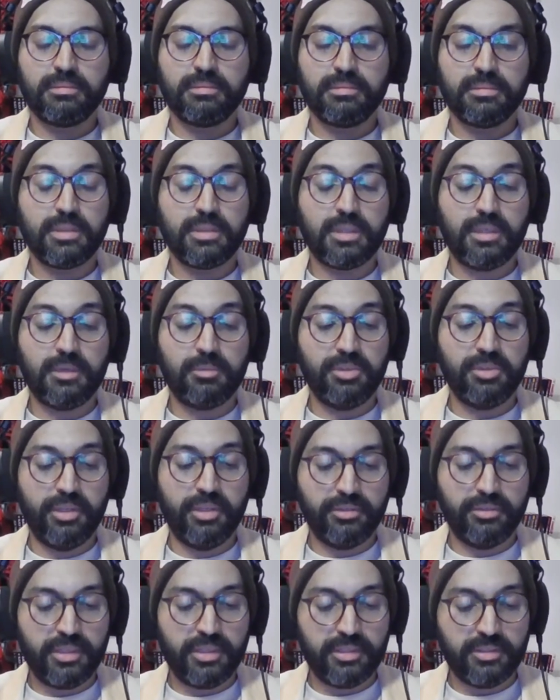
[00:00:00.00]
I would
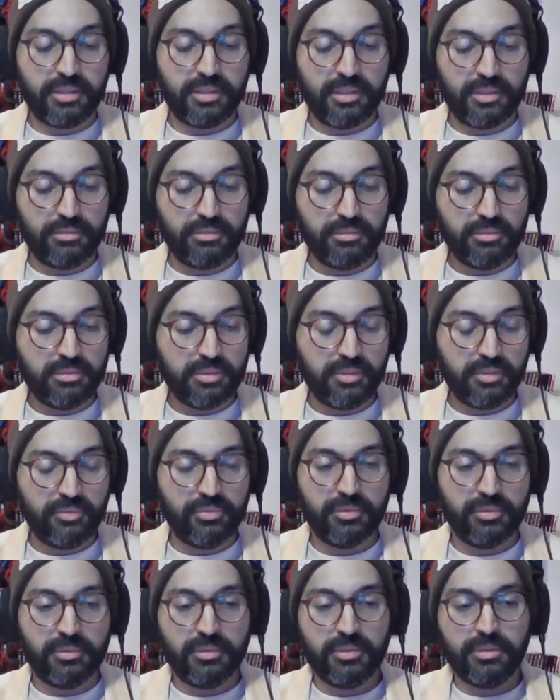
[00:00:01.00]
hunt that down,
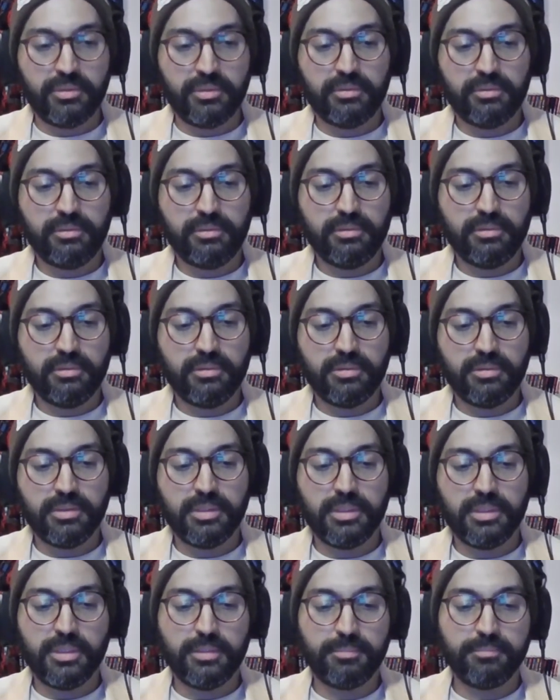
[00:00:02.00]
definitely.
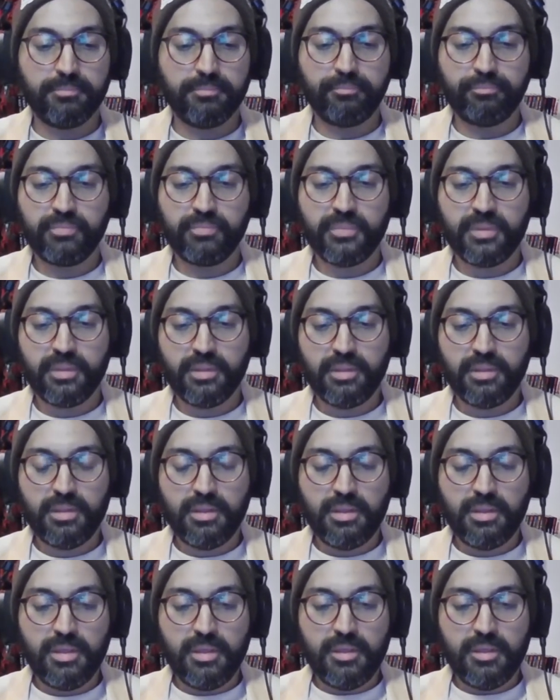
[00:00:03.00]
Um,
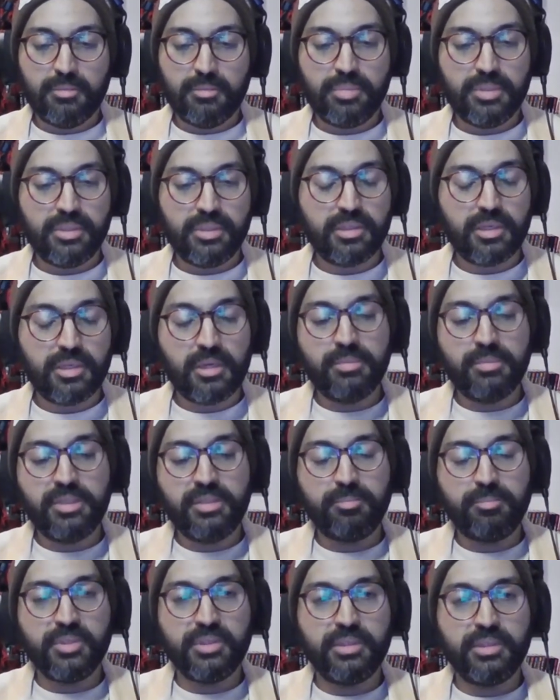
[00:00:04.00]

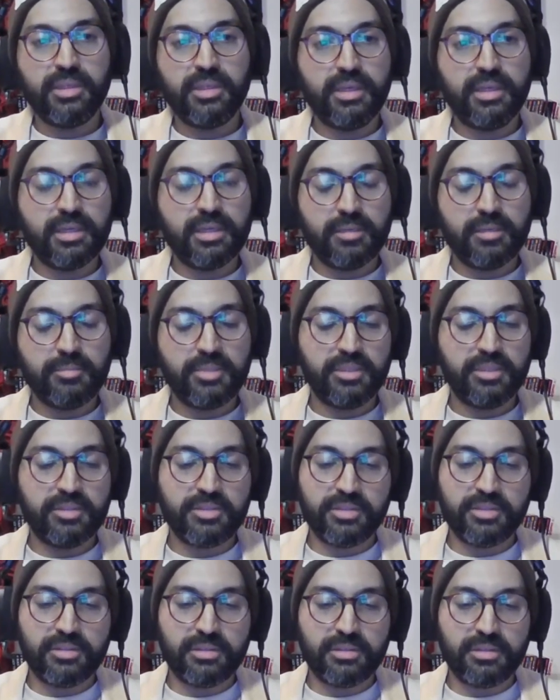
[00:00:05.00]
but yeah, I mean,
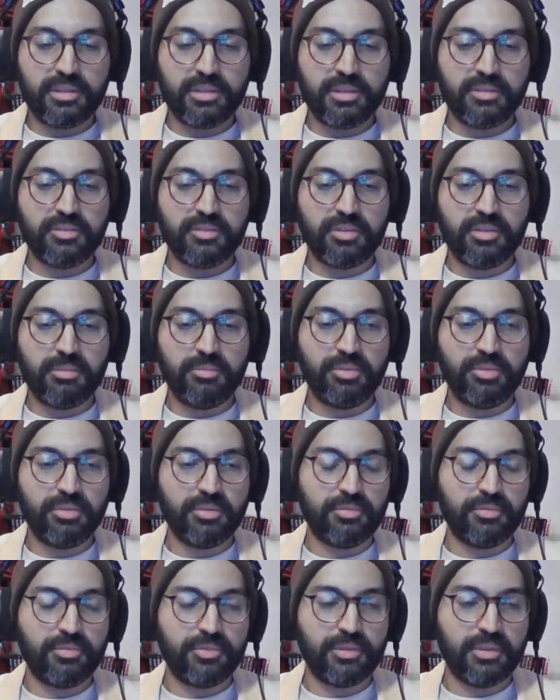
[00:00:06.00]
in terms
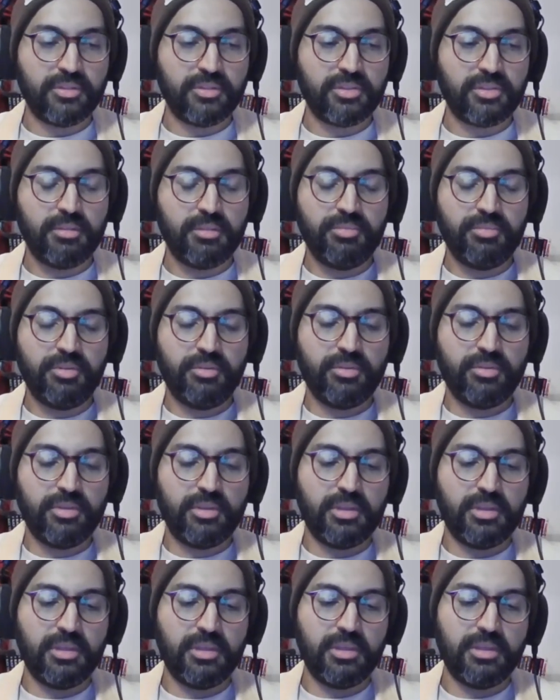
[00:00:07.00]
of
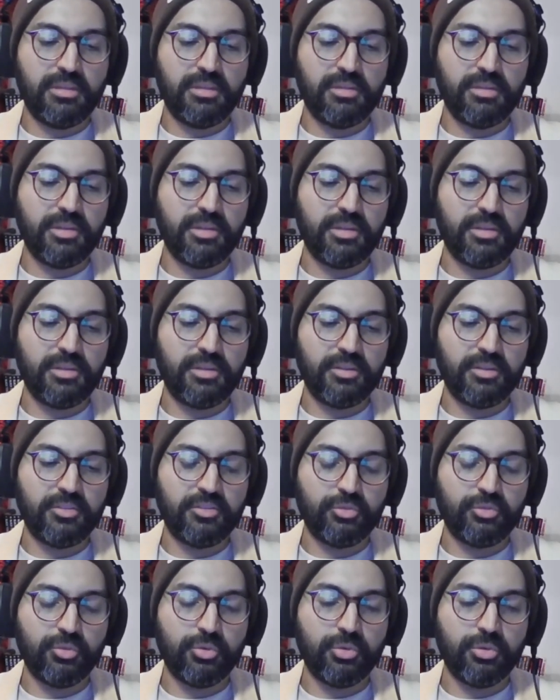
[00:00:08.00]
the
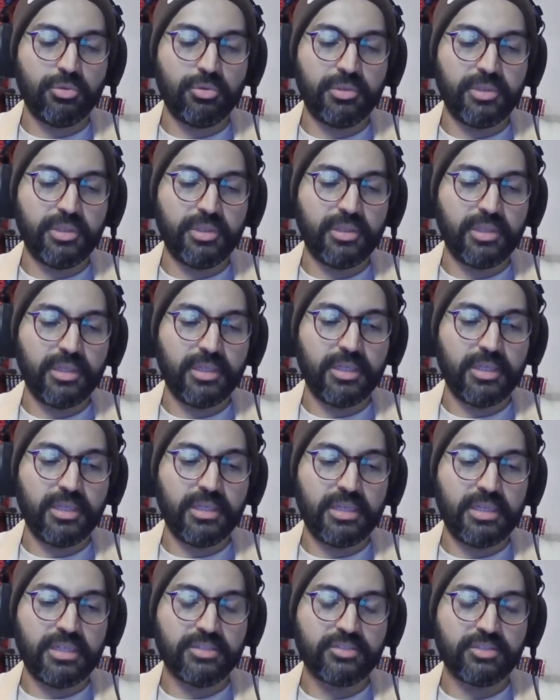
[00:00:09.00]
story,
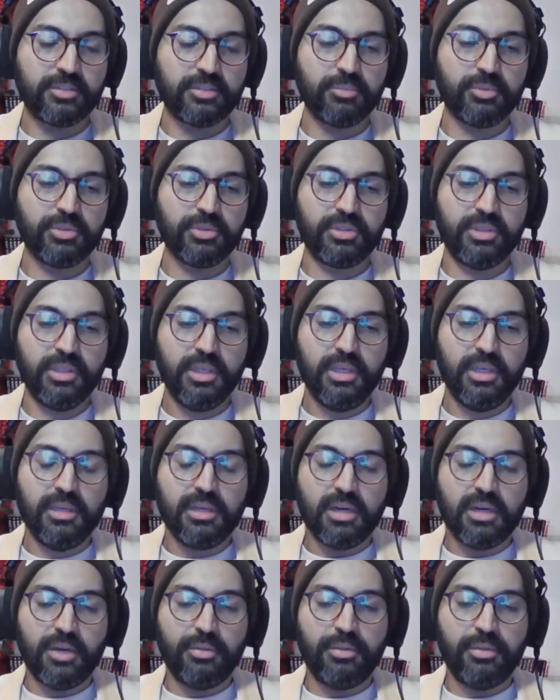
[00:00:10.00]
as someone,
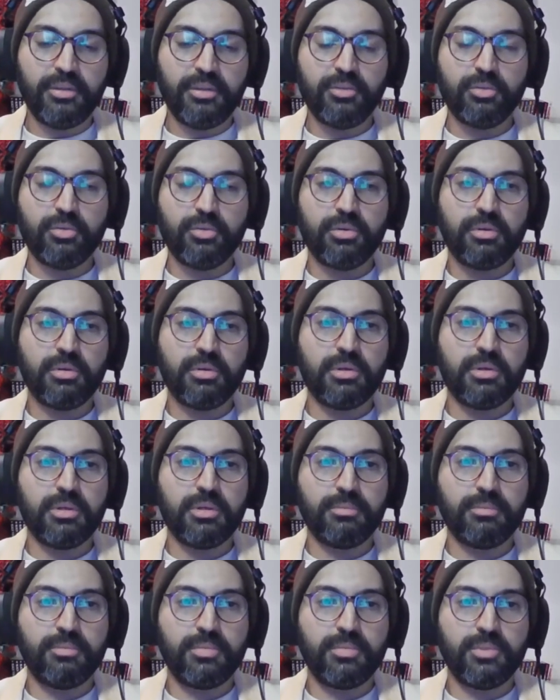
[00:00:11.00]
I think you're
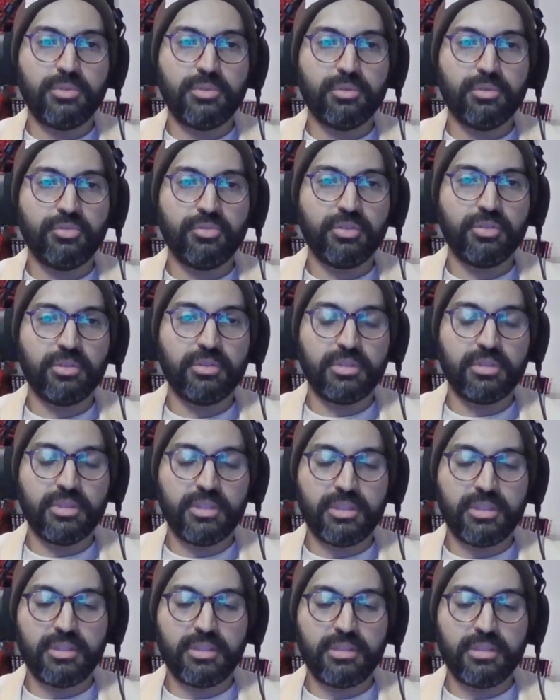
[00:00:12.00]

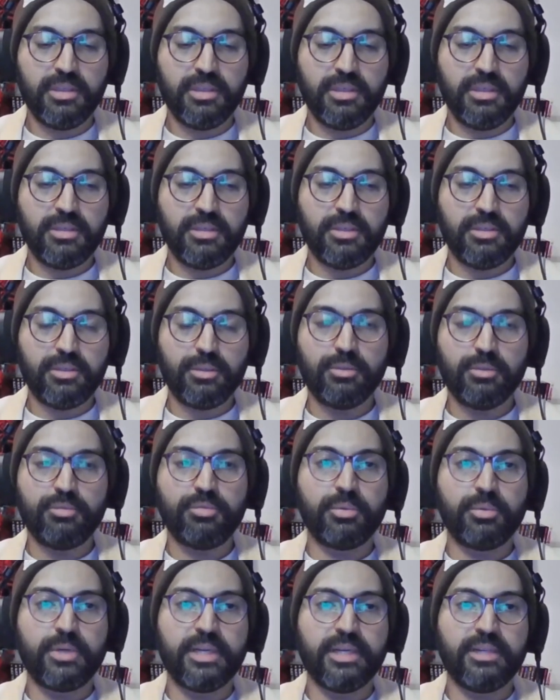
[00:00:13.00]
certainly you've
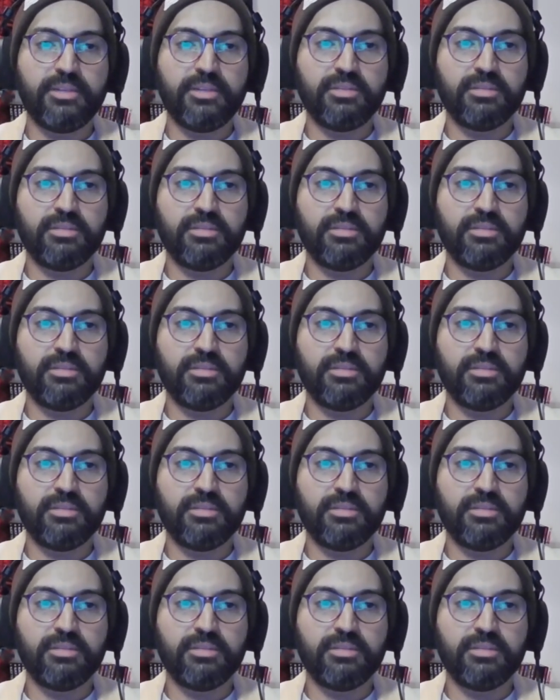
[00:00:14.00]
read